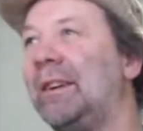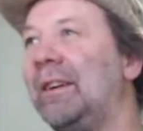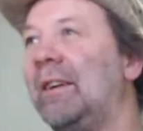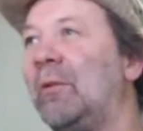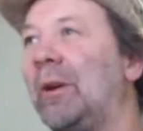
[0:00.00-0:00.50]

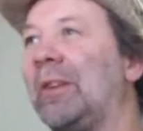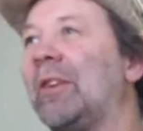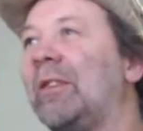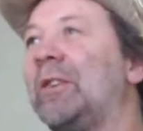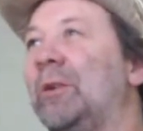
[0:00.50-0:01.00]
What
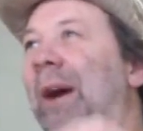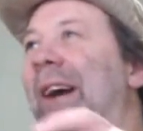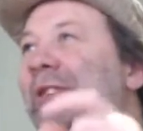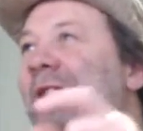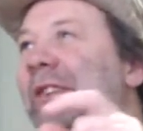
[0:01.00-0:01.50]
little you
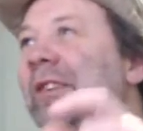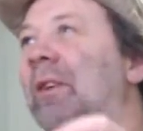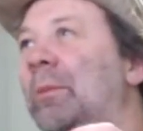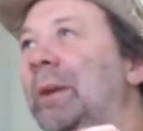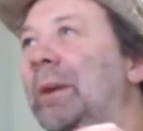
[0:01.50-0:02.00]
actually know
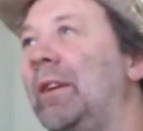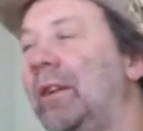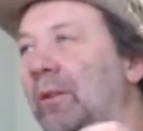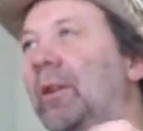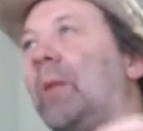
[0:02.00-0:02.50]
me,
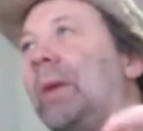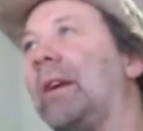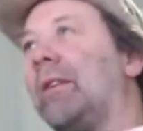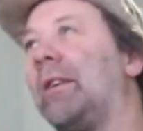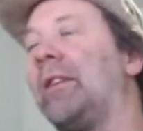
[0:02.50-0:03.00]
you know better
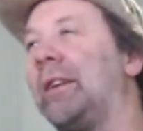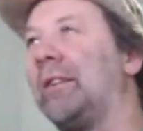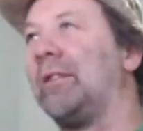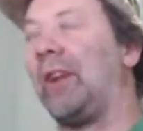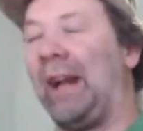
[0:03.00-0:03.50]
than to think
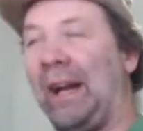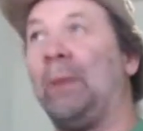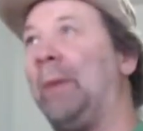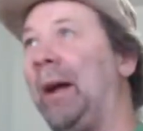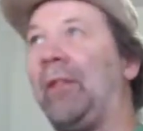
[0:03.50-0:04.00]
there's any
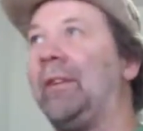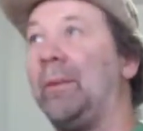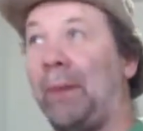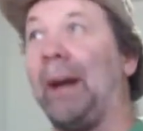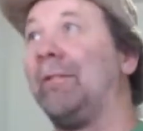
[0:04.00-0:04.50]
method to
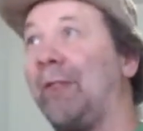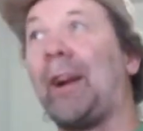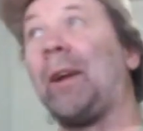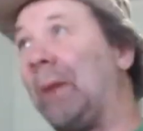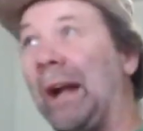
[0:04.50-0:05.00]
my
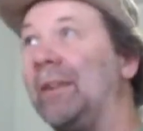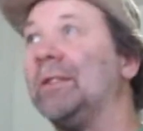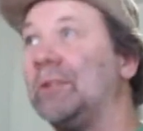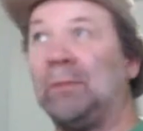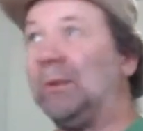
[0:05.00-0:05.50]
freaking
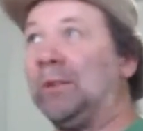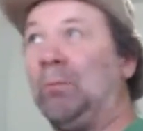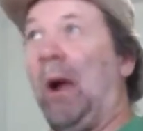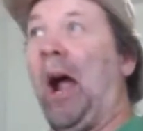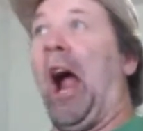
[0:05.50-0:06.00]
madness. I'm just
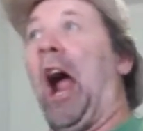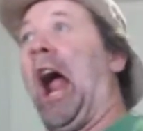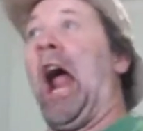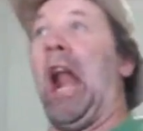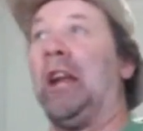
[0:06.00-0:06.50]

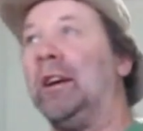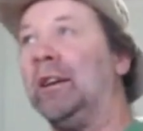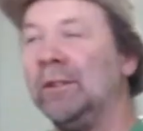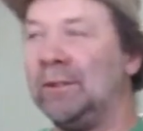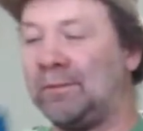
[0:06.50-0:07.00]
mad.
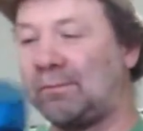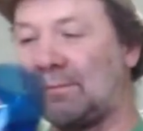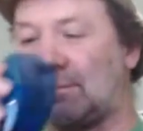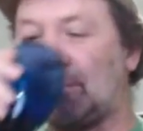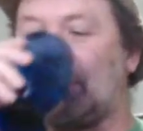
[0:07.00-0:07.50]

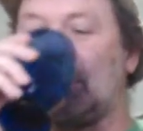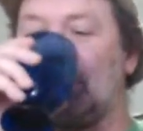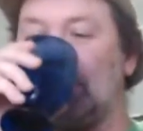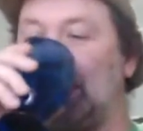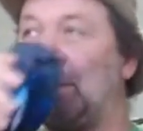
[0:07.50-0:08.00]

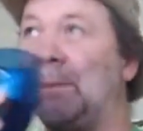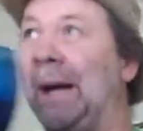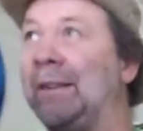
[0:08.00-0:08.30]
I'm a mad